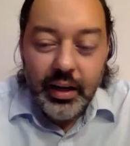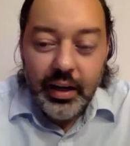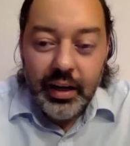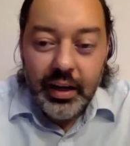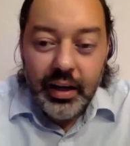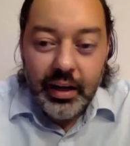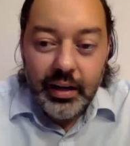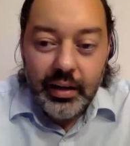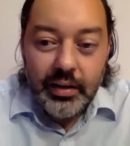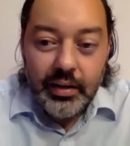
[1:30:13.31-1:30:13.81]

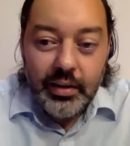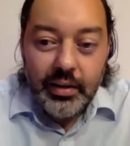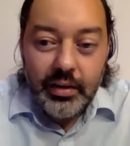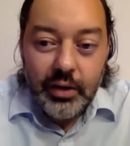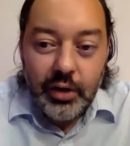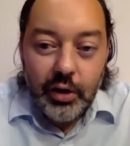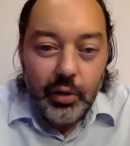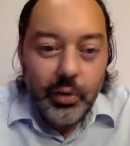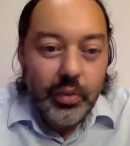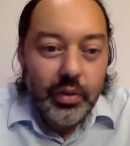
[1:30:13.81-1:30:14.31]
And
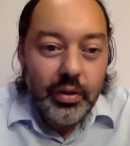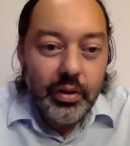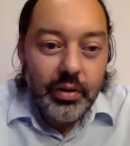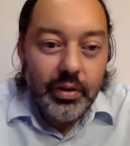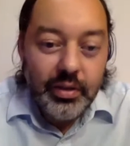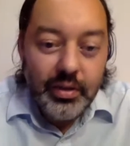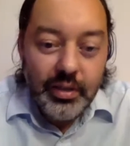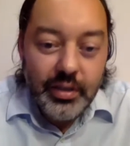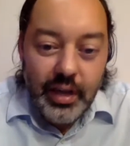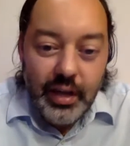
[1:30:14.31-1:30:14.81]

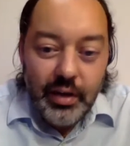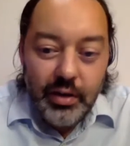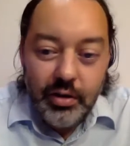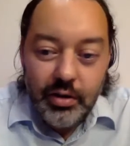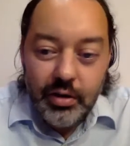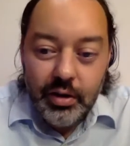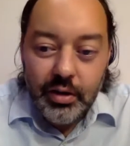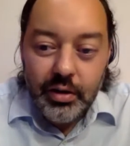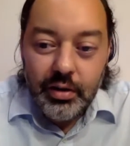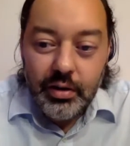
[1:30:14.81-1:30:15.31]
the
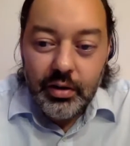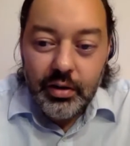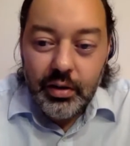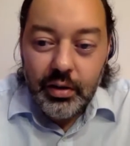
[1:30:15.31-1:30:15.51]
standard